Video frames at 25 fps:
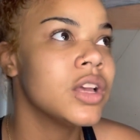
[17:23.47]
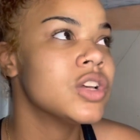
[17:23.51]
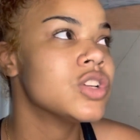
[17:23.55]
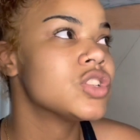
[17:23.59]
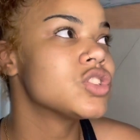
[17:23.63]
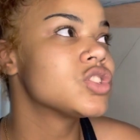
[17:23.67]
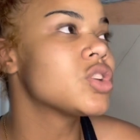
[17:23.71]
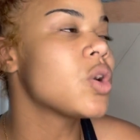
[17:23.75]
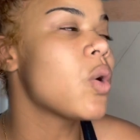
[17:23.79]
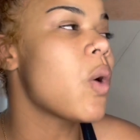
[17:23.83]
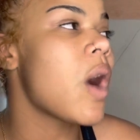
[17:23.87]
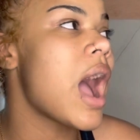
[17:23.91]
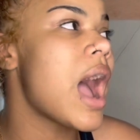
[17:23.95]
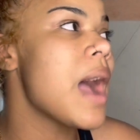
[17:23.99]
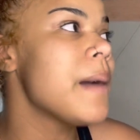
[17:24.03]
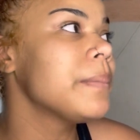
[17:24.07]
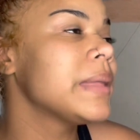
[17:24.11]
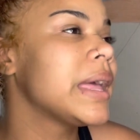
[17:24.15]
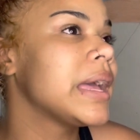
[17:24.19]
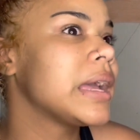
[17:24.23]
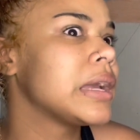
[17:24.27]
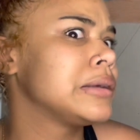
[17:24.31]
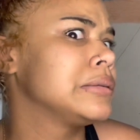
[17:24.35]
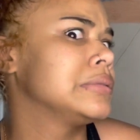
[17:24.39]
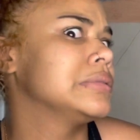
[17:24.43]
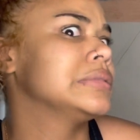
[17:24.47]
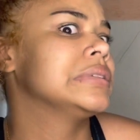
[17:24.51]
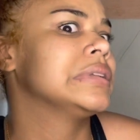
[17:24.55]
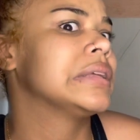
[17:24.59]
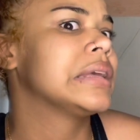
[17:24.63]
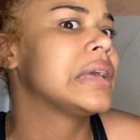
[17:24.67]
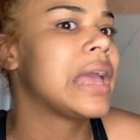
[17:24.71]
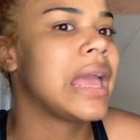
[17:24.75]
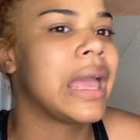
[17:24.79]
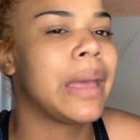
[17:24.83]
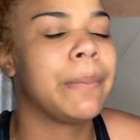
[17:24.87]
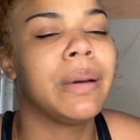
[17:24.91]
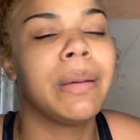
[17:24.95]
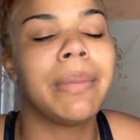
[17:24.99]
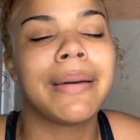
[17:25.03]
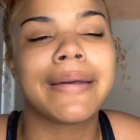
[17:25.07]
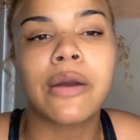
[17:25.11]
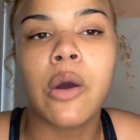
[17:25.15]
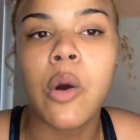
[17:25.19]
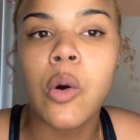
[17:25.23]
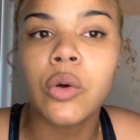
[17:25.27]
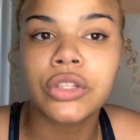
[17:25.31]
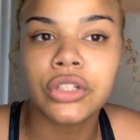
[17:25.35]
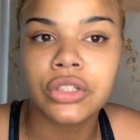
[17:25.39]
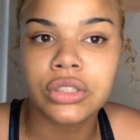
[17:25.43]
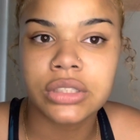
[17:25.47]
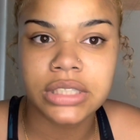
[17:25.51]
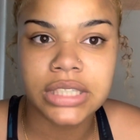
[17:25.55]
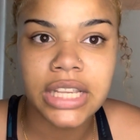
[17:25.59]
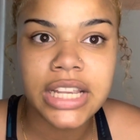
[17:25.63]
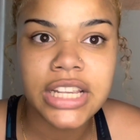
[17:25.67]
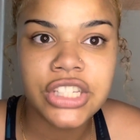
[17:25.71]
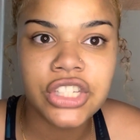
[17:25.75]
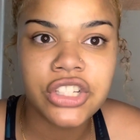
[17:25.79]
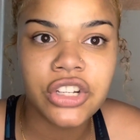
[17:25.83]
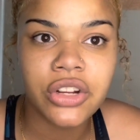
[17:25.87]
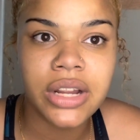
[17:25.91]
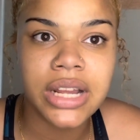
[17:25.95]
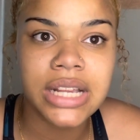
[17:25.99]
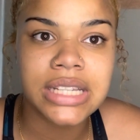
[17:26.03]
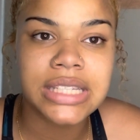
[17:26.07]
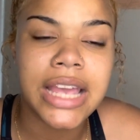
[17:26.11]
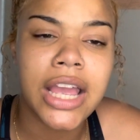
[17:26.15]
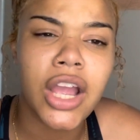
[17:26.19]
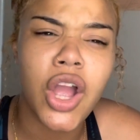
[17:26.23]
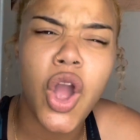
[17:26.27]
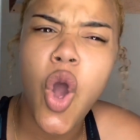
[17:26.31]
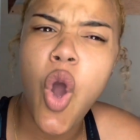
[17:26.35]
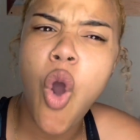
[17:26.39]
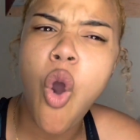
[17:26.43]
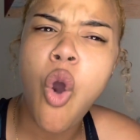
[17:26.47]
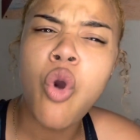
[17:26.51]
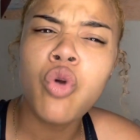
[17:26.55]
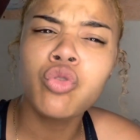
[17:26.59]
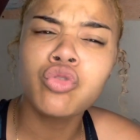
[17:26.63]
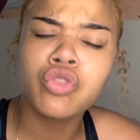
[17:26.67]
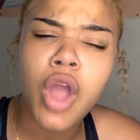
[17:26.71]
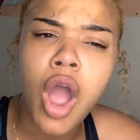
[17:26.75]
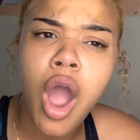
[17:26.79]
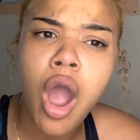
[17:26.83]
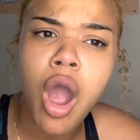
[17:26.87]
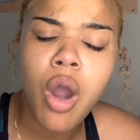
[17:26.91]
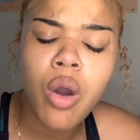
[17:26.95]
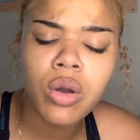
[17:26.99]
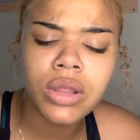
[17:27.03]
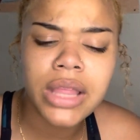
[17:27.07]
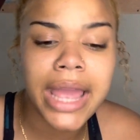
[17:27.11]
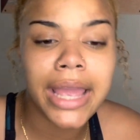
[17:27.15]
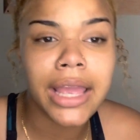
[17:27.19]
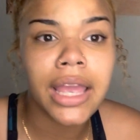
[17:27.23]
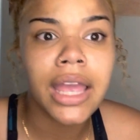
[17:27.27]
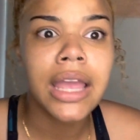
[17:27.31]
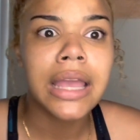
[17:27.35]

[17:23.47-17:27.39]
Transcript: So I'm like, but my older sister is like, oh no, like,